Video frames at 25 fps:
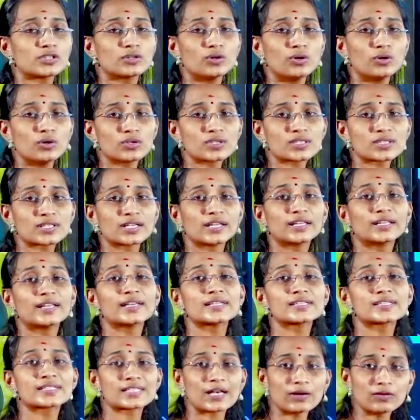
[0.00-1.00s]
goes in the
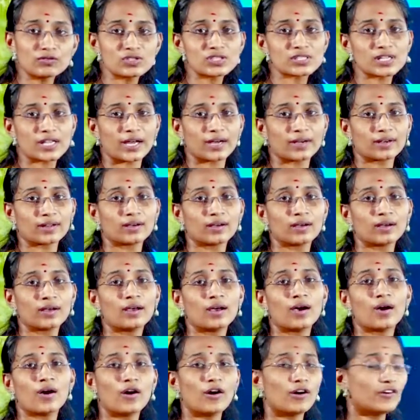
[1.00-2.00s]
south side
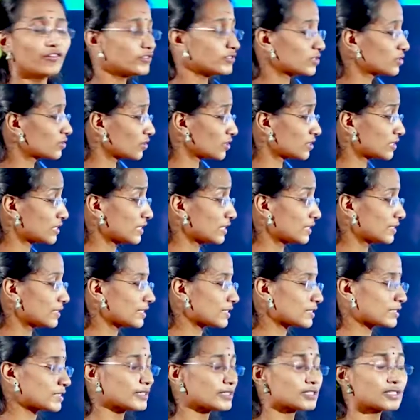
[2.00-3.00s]
of
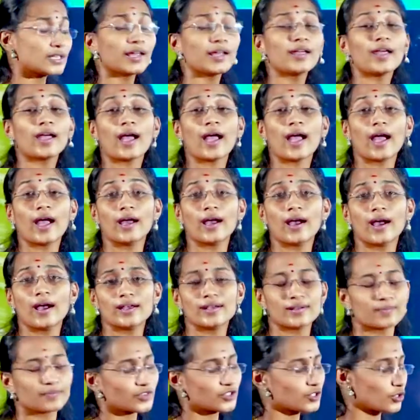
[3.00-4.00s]

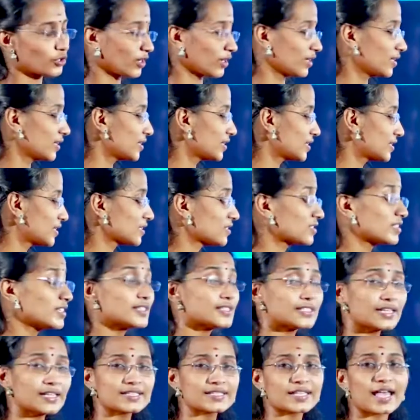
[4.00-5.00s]

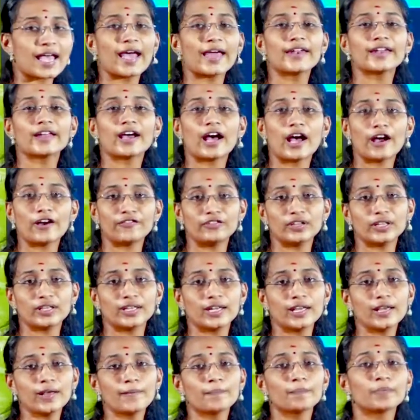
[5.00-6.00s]
66.5
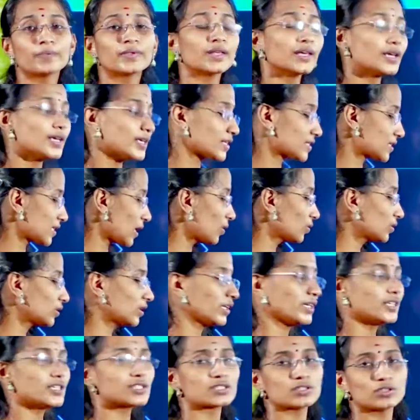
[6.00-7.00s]
degree south
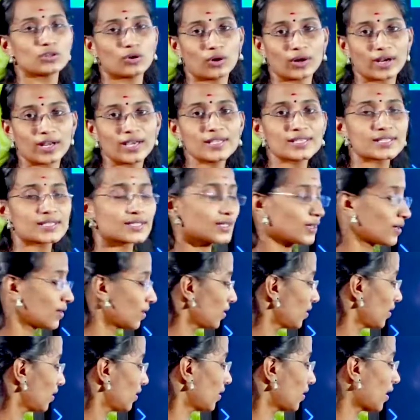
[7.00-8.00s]
is known as
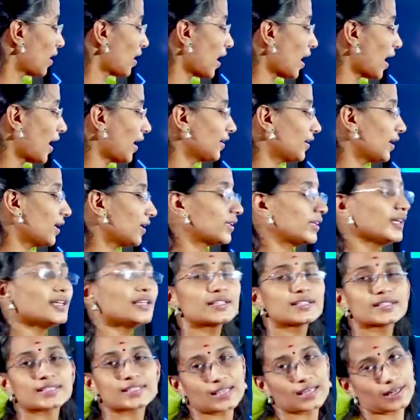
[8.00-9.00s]
Antarctic
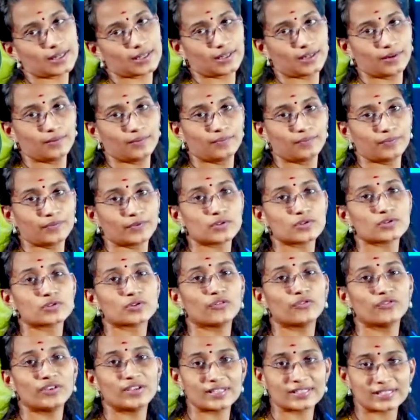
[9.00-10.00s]
Circle.
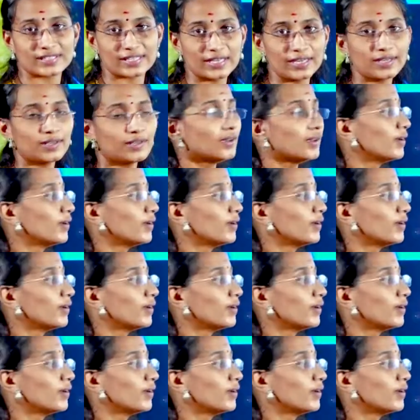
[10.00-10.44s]
So we said